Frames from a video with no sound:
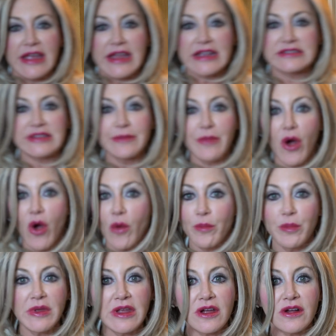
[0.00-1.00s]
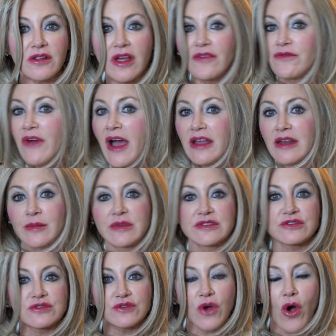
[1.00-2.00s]
It's a meal and
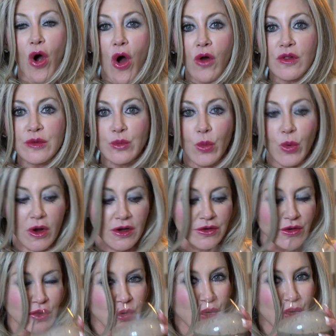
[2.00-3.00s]
vitamins all in one.